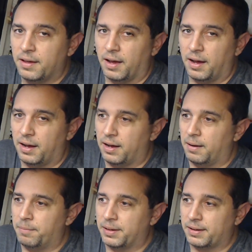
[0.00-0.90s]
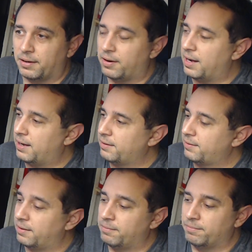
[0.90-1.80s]
Uh, but there are
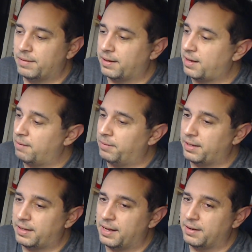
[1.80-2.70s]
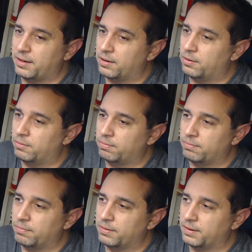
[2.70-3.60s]
some that come like that. You know,
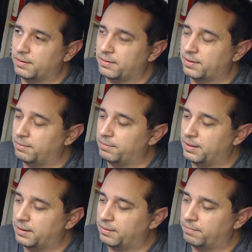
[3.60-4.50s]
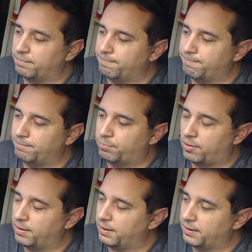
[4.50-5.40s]
there are some um, pro,
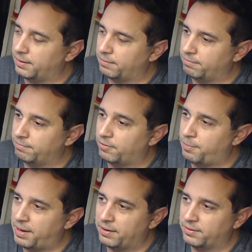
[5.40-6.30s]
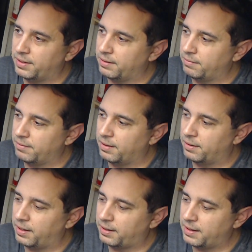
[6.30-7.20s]
uh, repairs that are
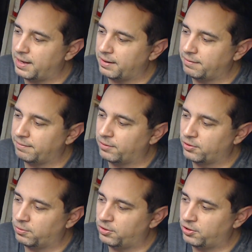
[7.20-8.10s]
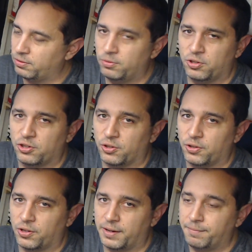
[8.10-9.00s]
like that, and those are the ones you lose your
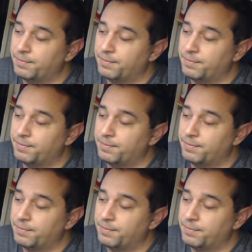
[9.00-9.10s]
shirt on